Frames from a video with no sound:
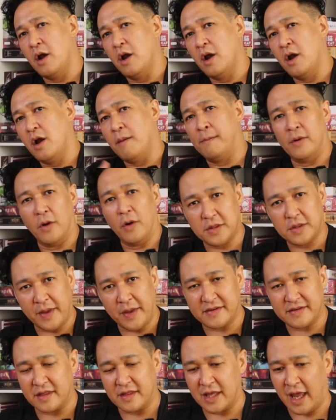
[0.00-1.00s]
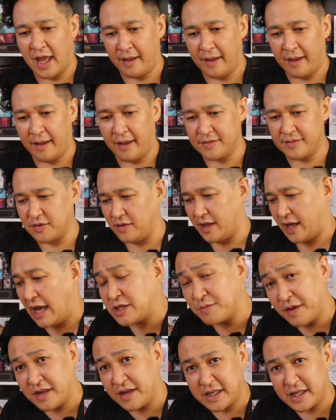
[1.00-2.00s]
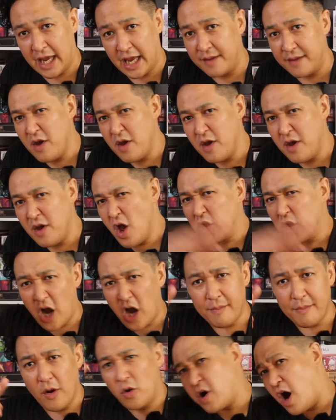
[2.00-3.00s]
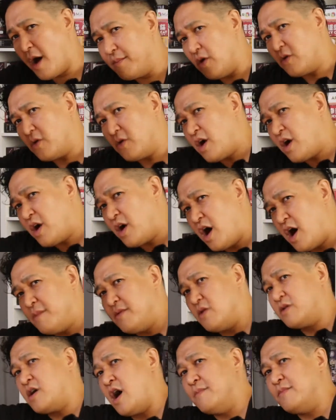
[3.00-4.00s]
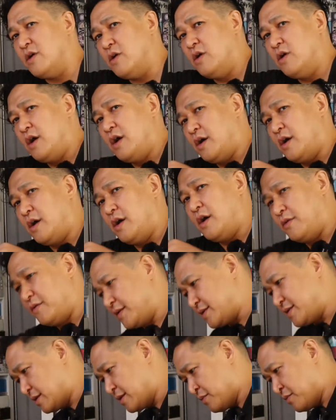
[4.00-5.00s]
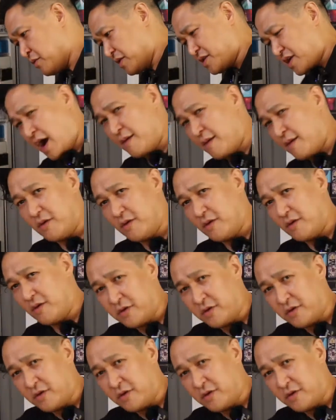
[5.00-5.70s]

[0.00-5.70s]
broke the pace of the game. So like as you're playing the game, combo, and reset the board. Combo,